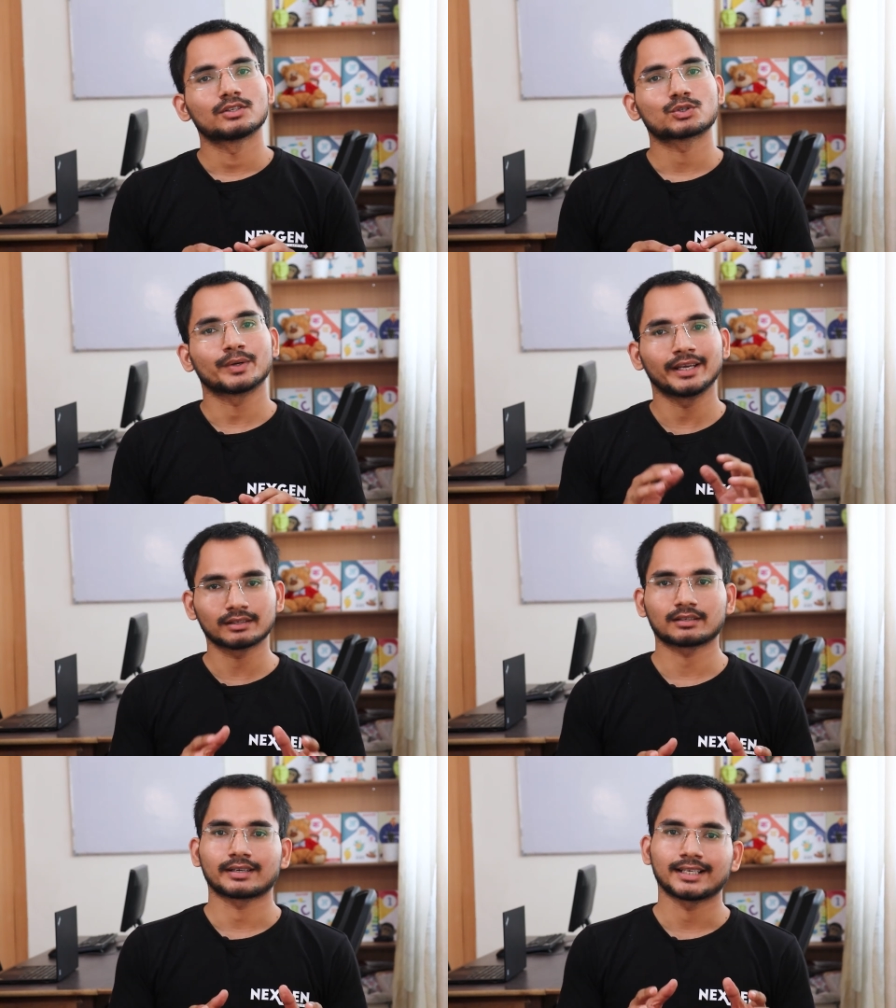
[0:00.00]
So here
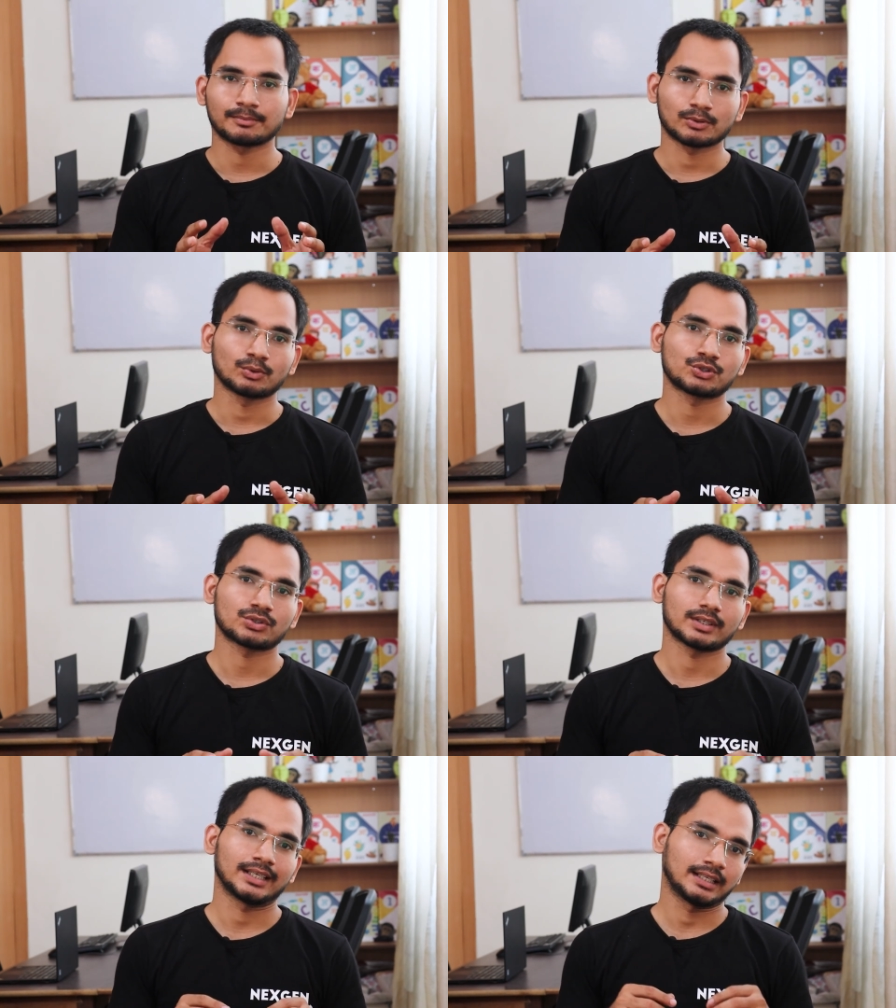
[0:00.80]
the right
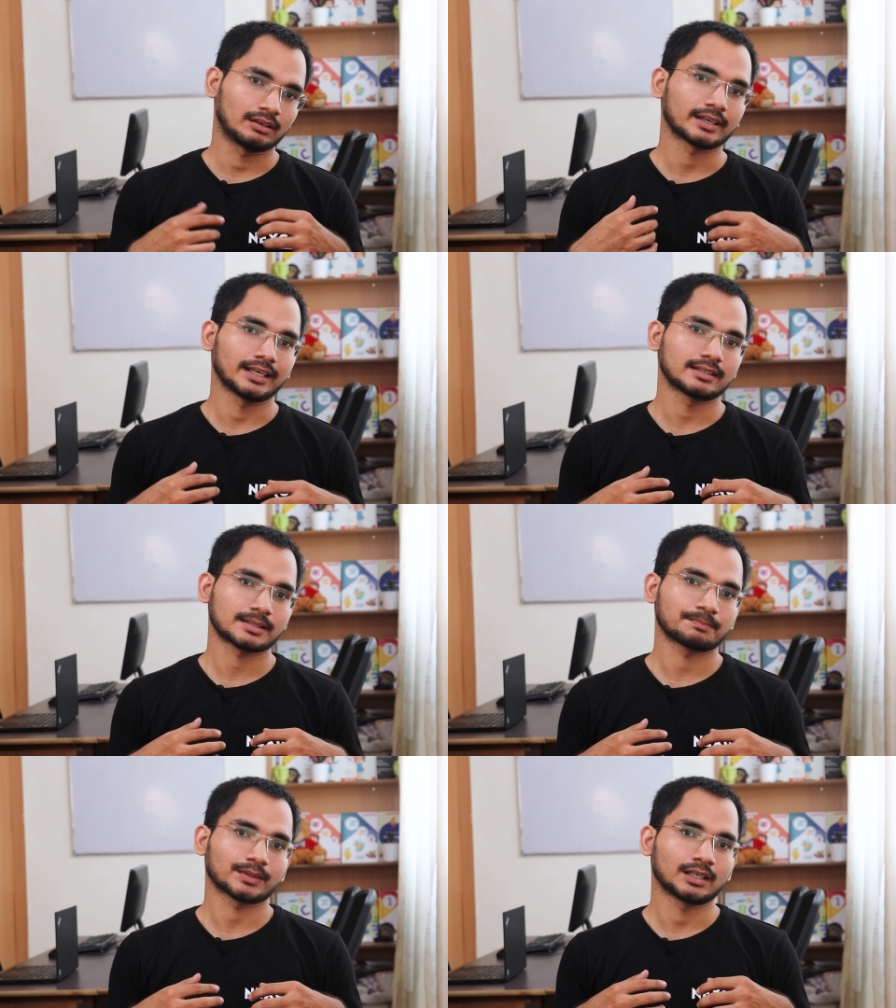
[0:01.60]
approach in our case,